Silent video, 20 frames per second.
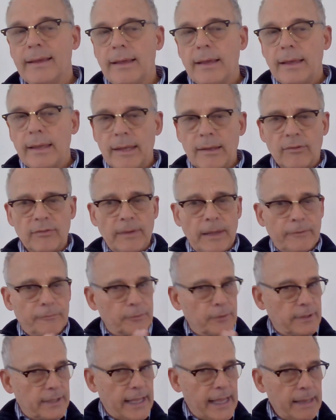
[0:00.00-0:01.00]
In tougher
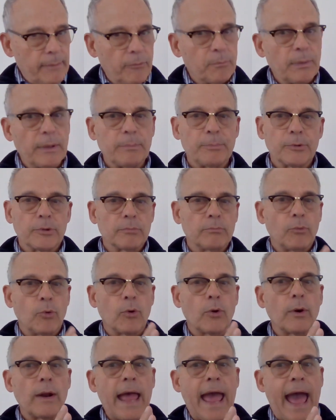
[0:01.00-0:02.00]
times, people are
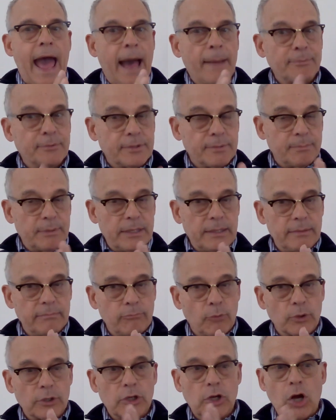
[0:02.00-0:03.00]
more apt to be
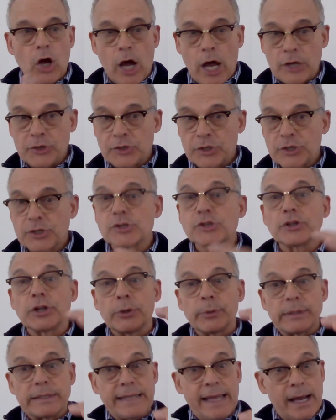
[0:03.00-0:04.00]
more cautious,
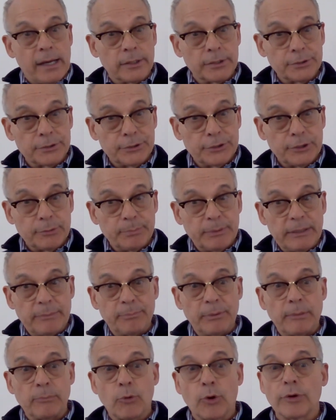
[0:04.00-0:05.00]
slow it down a little bit,
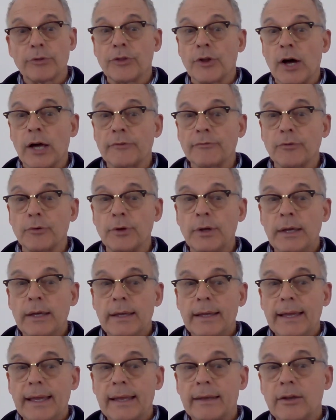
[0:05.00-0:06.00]
be more thoughtful,
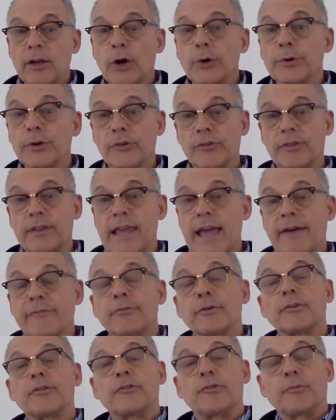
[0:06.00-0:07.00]
and notice the
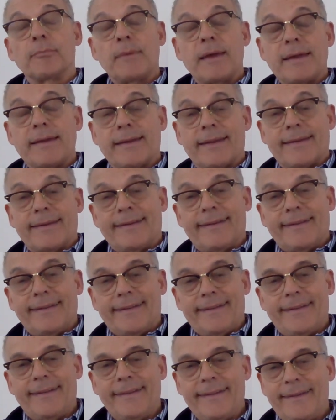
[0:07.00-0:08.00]
efforts you make.
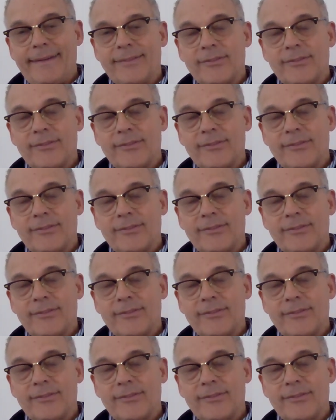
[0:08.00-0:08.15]
So